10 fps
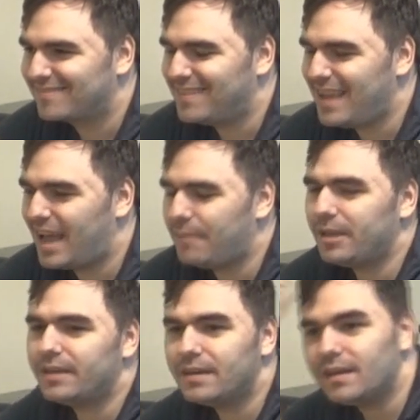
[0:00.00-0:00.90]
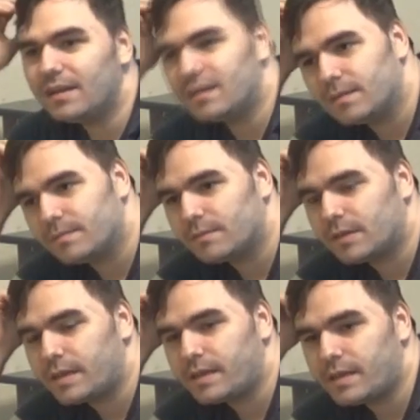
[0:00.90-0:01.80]
Yeah, I mean,
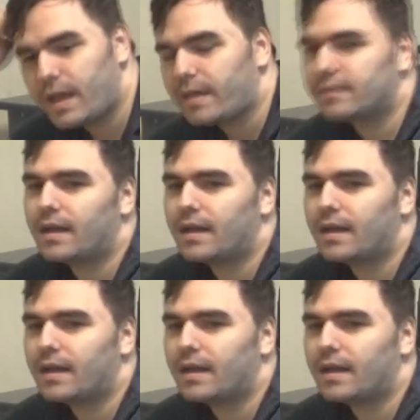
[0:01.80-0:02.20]
he had